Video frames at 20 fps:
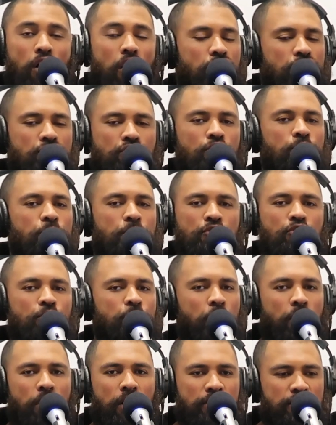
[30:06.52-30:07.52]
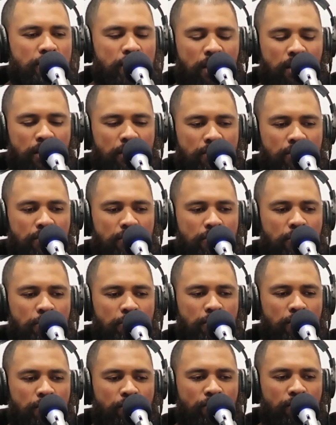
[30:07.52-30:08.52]
super, super high standards in
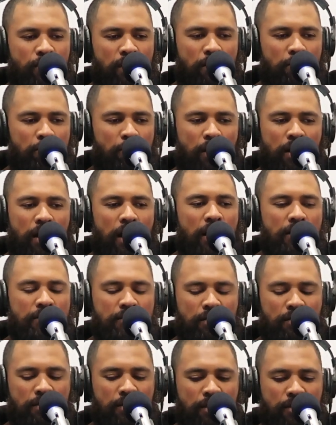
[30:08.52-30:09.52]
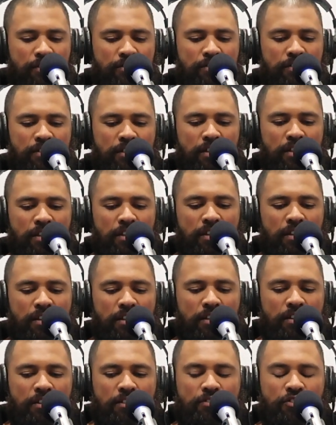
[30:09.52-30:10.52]
terms of my art and things.
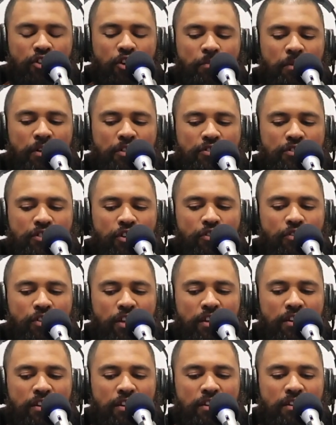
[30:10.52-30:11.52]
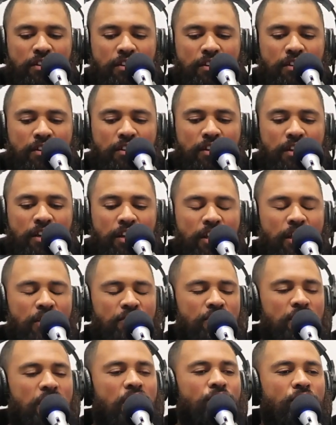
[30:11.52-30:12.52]
So much so that it
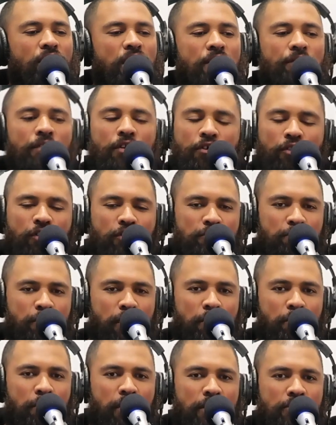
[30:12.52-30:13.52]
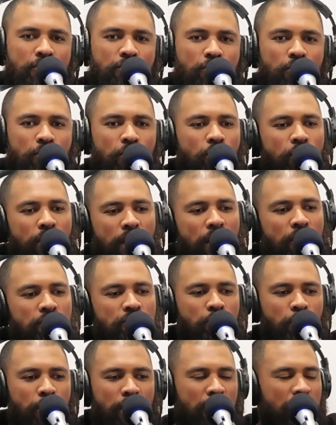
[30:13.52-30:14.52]
has never ever crossed my mind to look
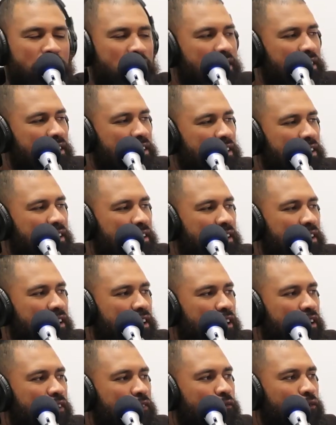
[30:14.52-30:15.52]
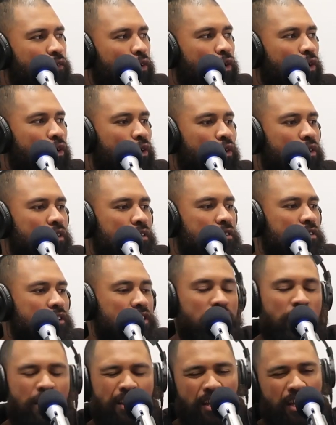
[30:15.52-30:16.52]
elsewhere for
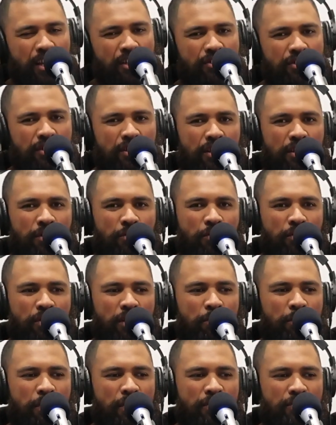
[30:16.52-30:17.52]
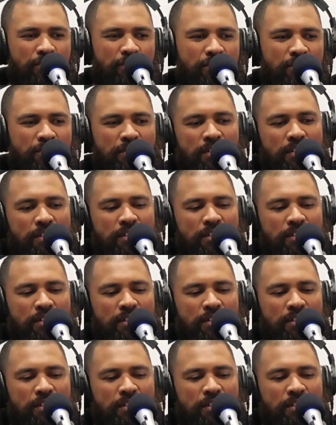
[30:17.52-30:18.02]
connection and all that, because